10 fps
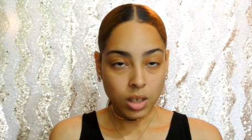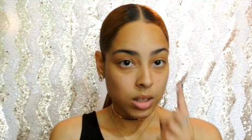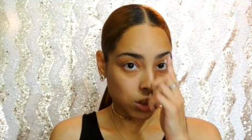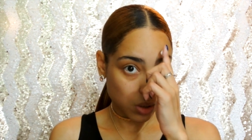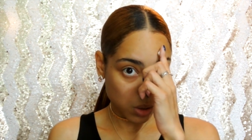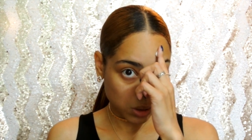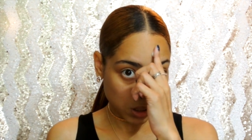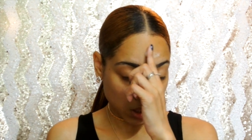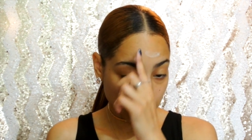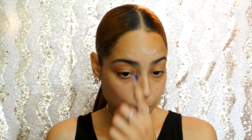It's called
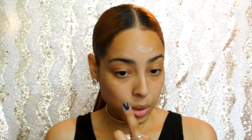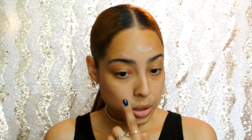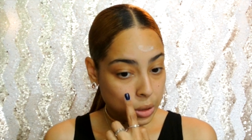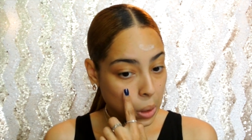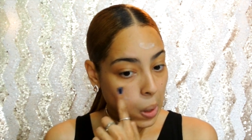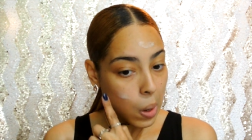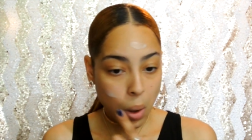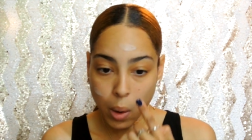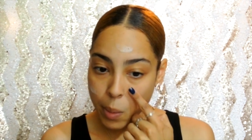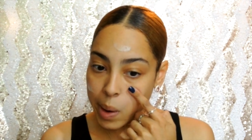Airbrush
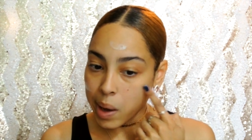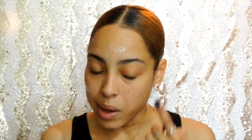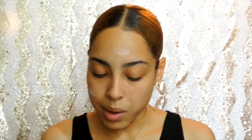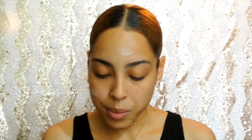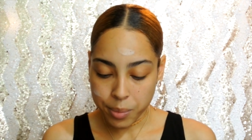Away,